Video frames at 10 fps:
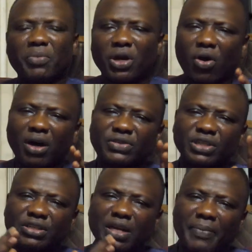
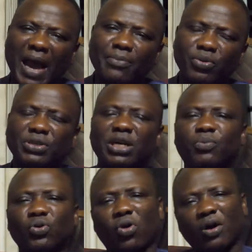Because in the Bible, in the
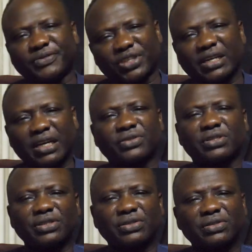book of
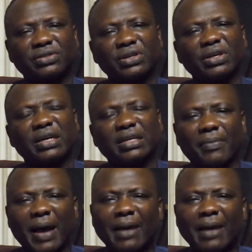Genesis, the